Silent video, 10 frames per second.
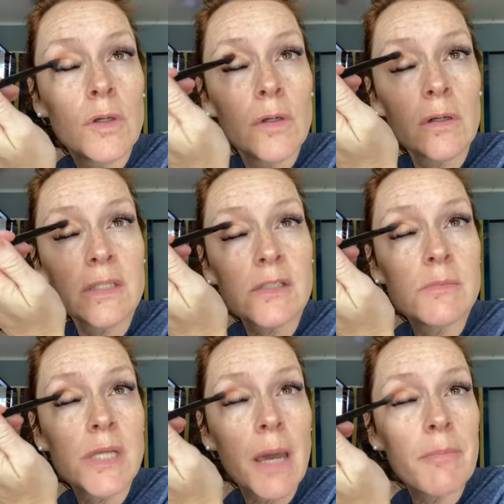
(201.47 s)
Create some
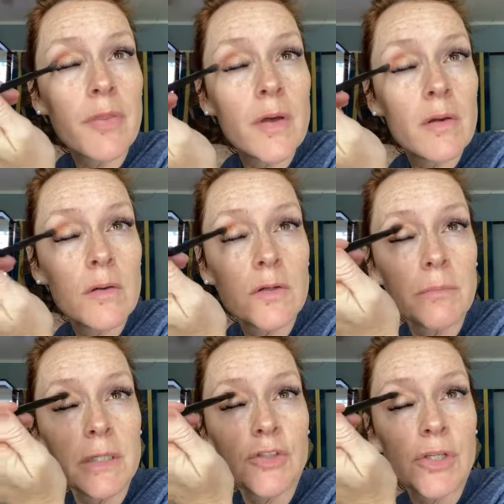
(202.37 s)
depth,
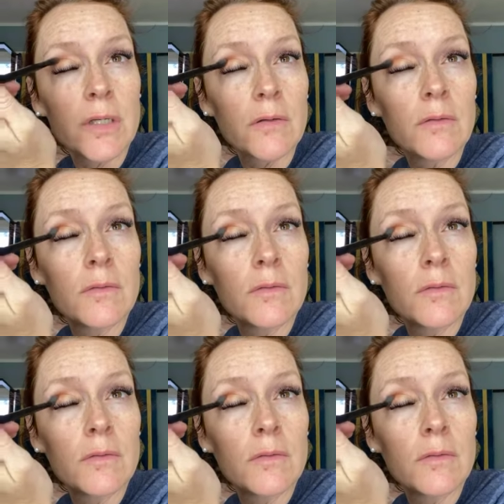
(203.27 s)
dimension,